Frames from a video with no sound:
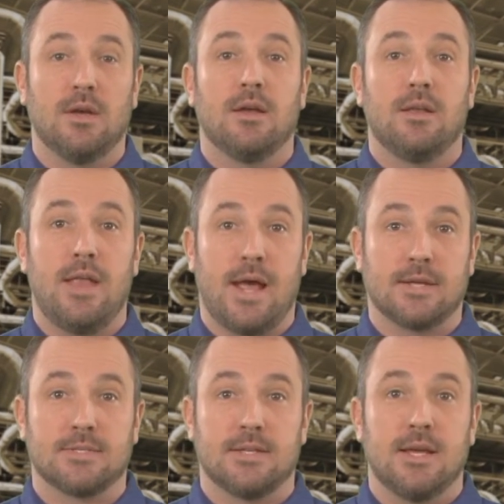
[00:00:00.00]

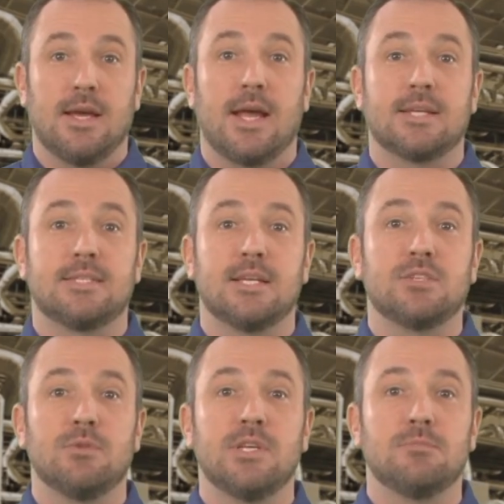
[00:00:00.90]
Next,
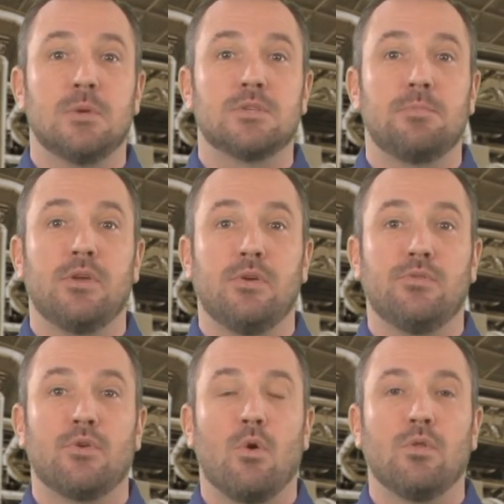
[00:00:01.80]
accessories must be
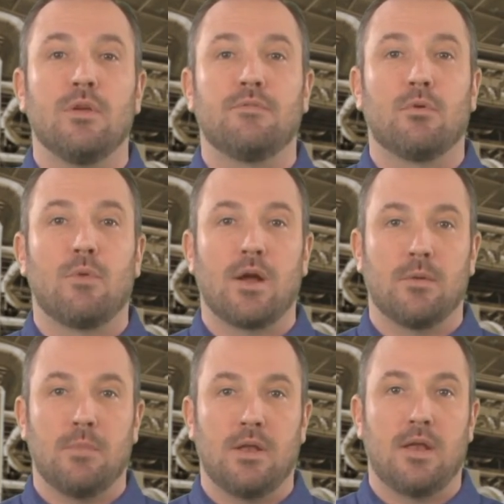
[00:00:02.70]
used only for recommended